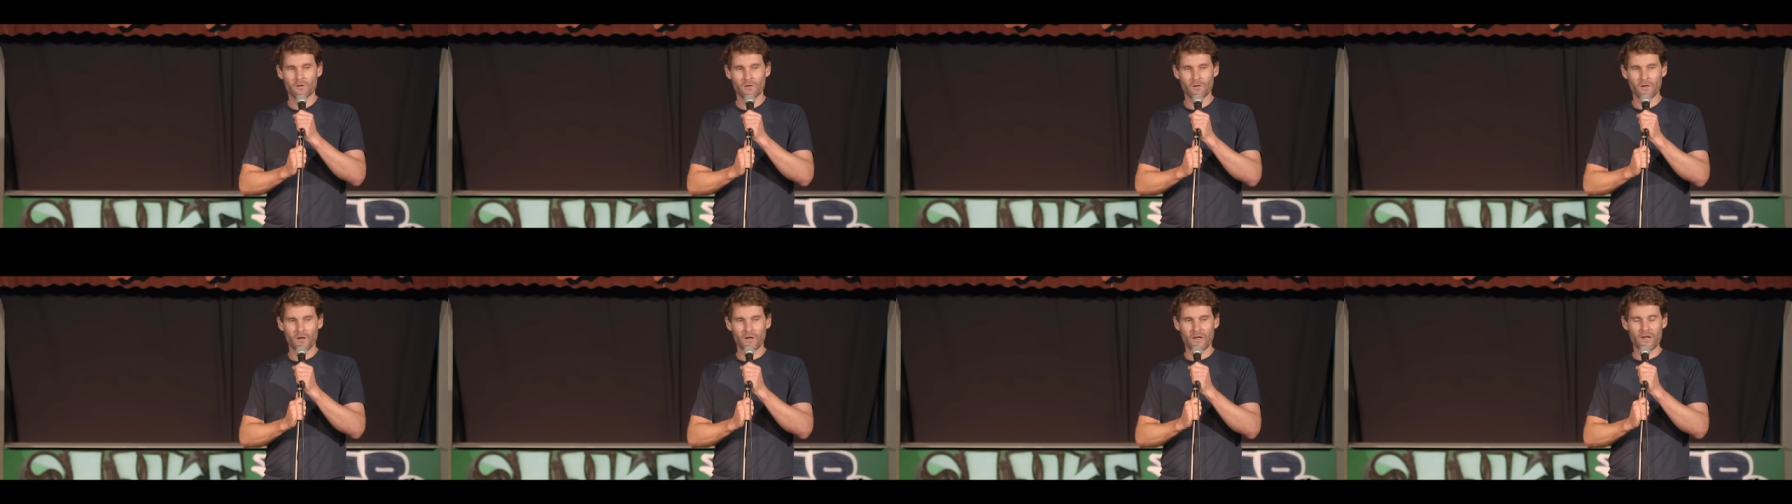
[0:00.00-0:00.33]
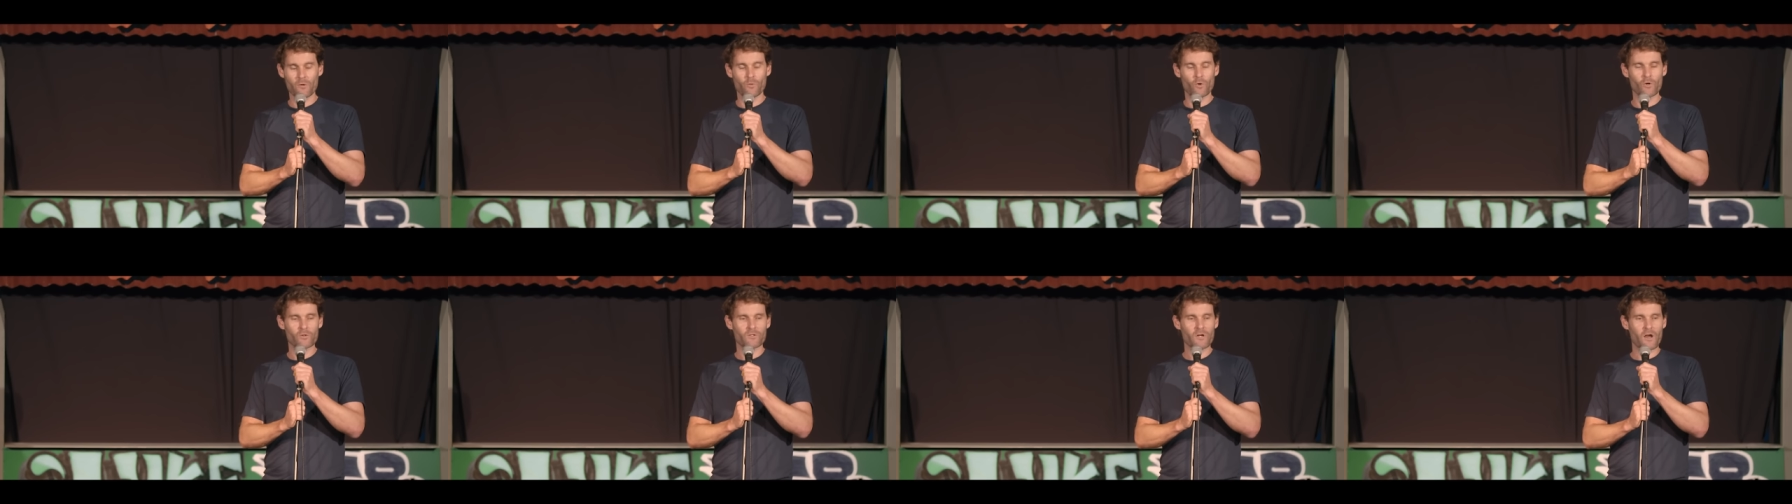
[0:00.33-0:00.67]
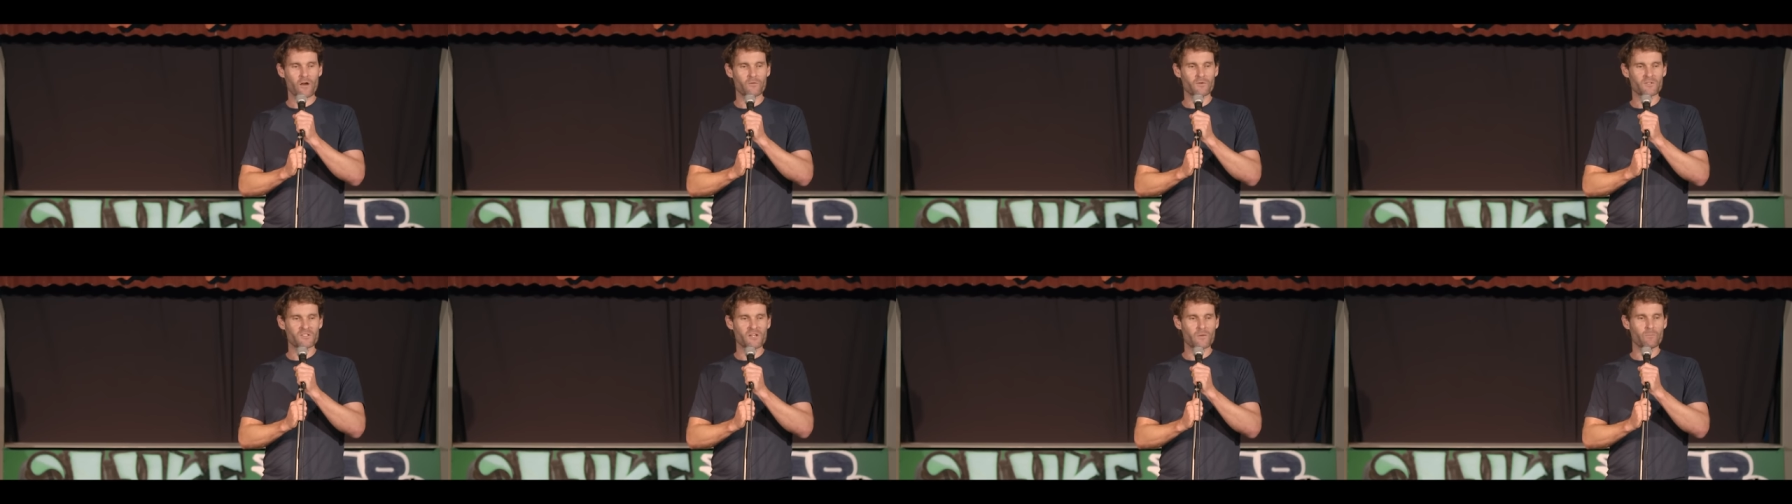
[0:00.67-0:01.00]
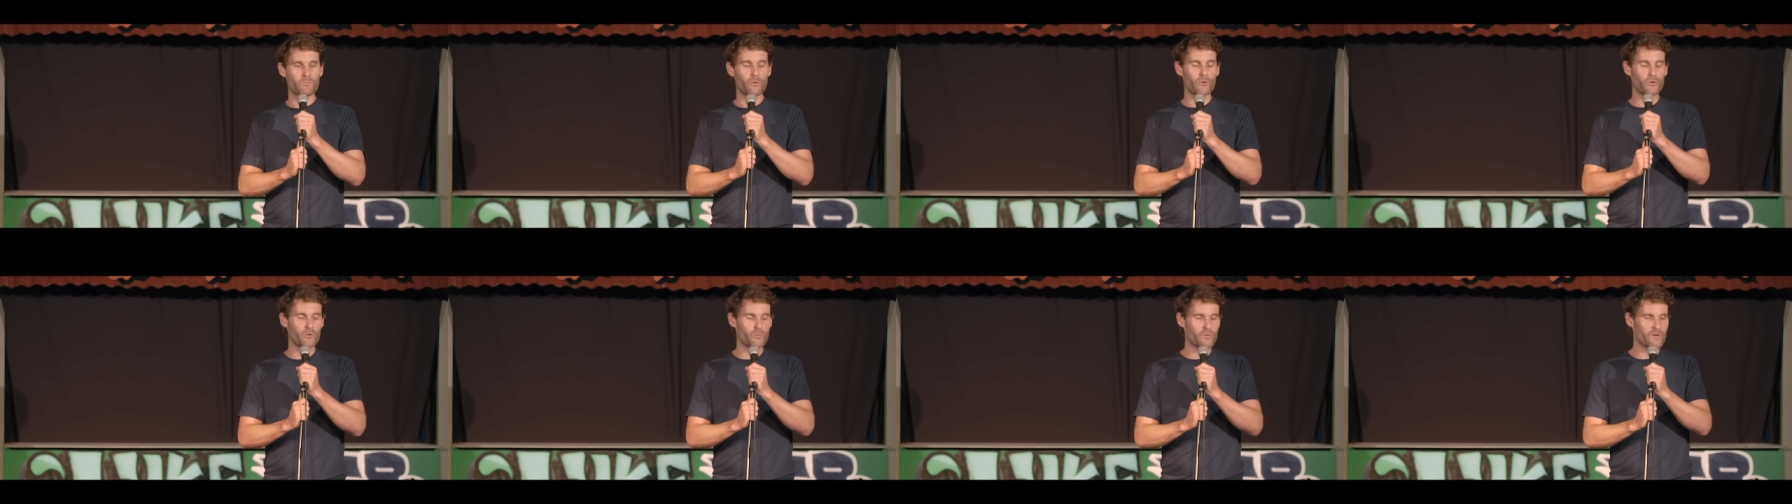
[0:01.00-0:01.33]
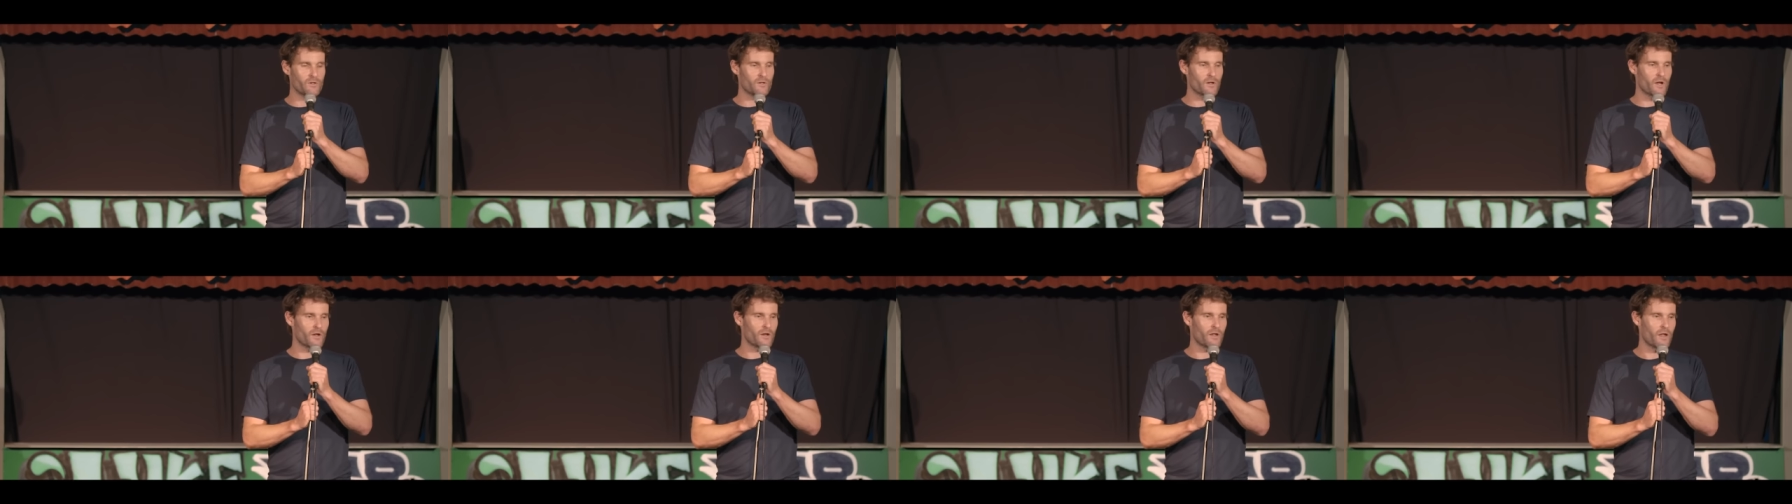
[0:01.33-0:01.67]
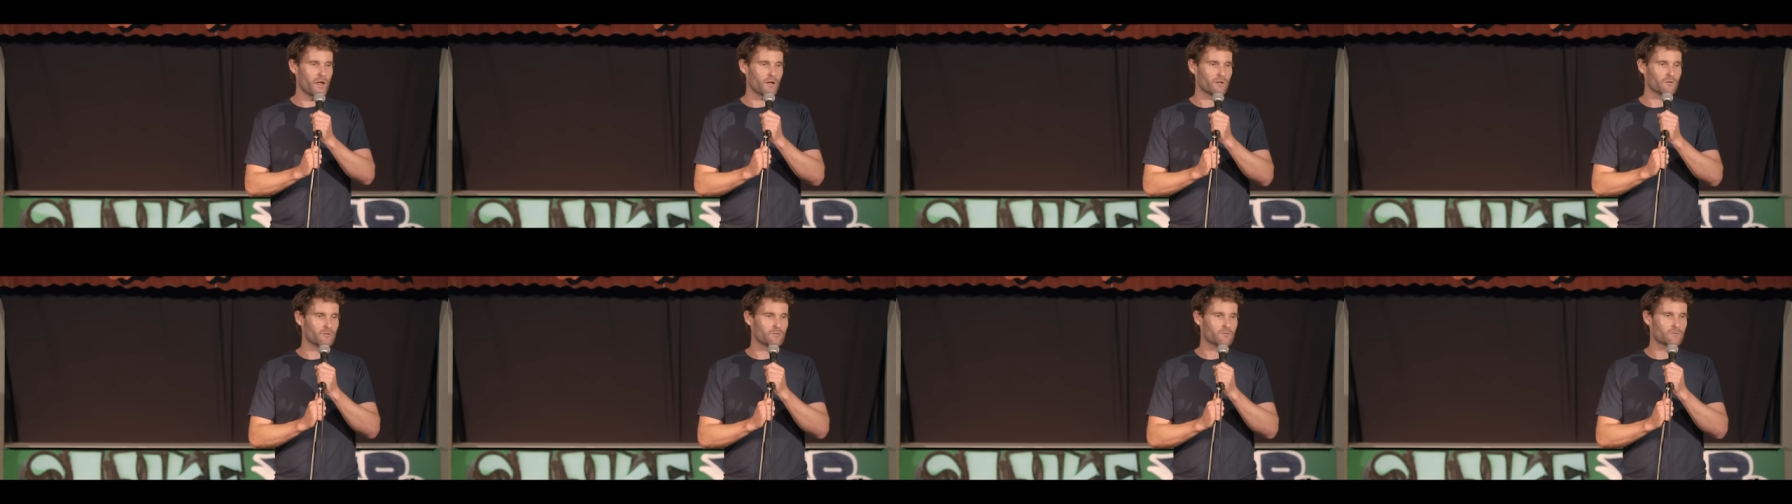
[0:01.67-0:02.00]
And he walked over and said, "Put the window
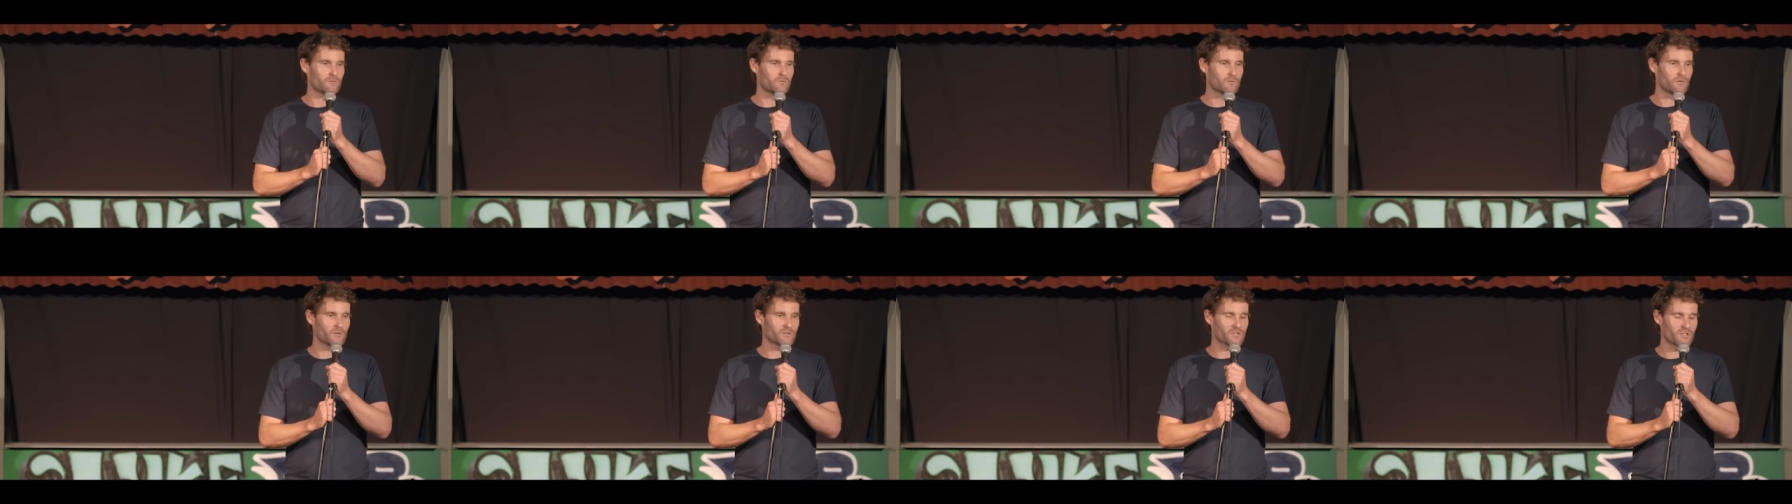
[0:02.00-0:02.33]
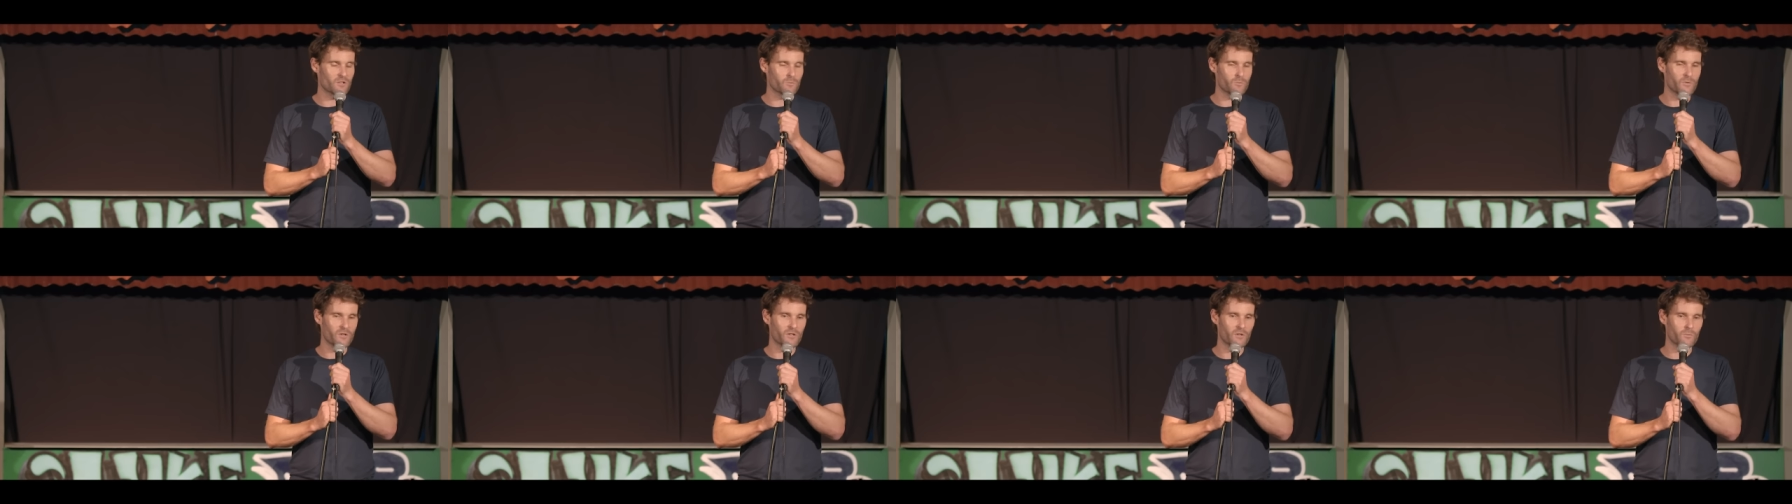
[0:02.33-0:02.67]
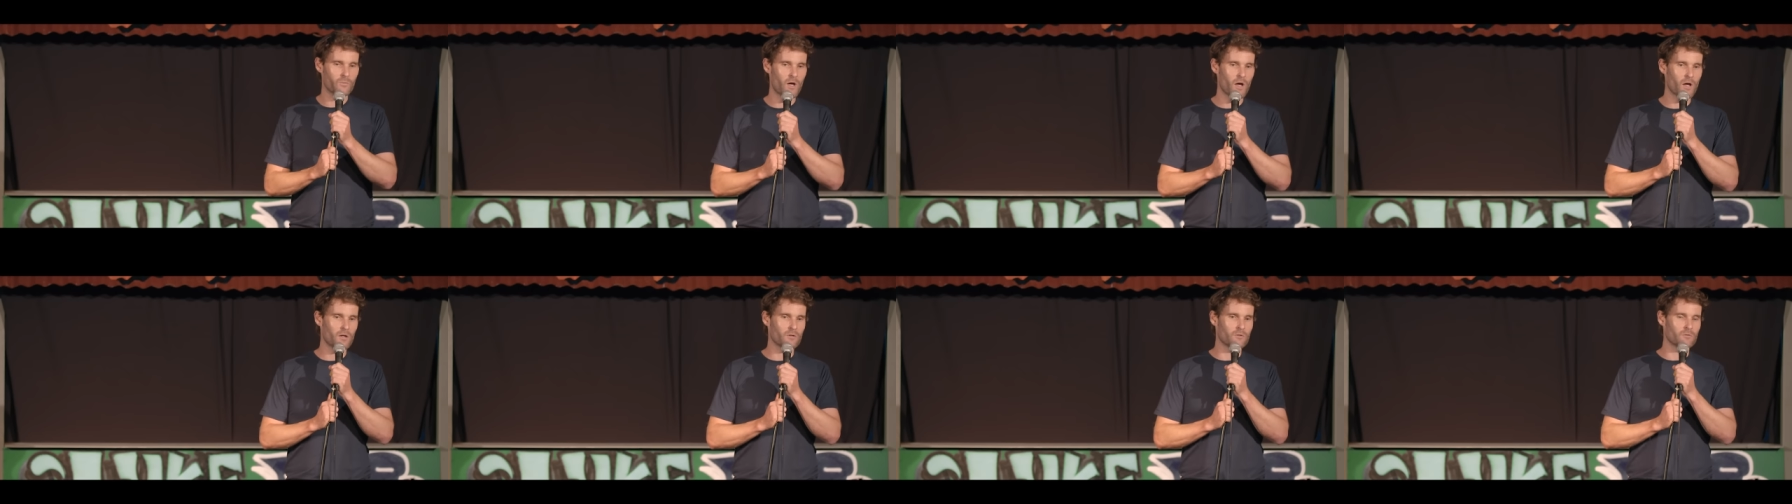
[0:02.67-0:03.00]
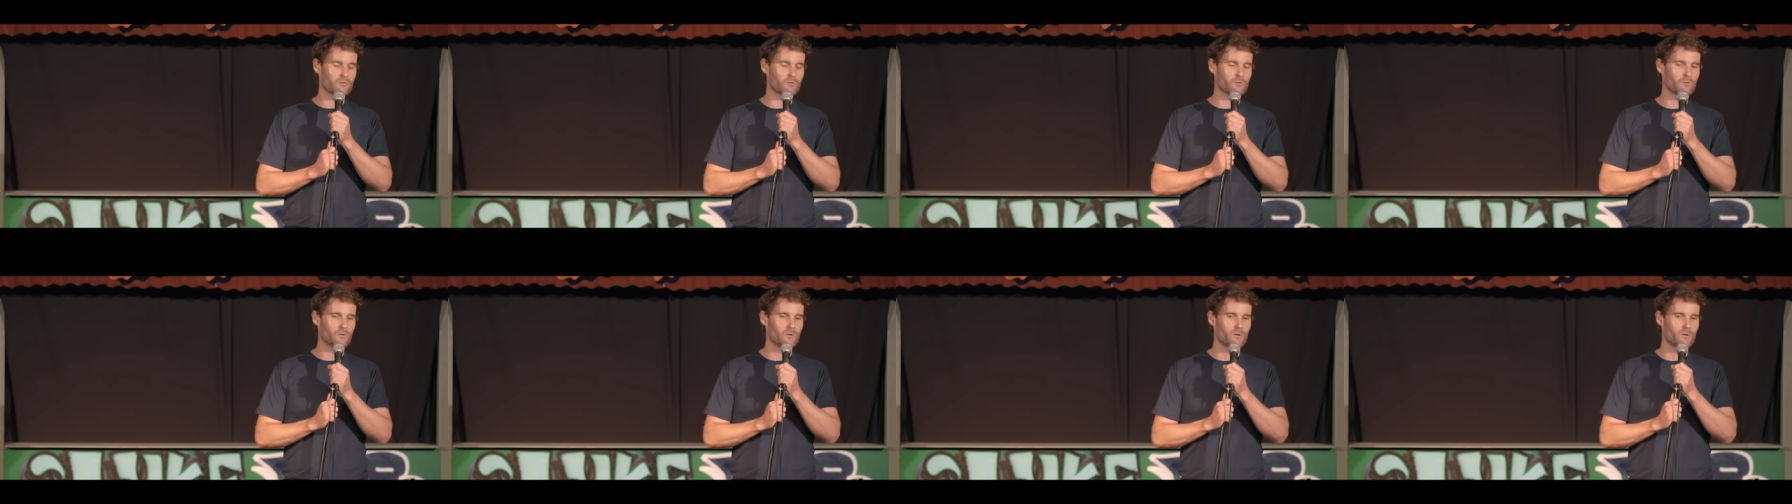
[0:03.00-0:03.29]
down." I said, "I beg your pardon."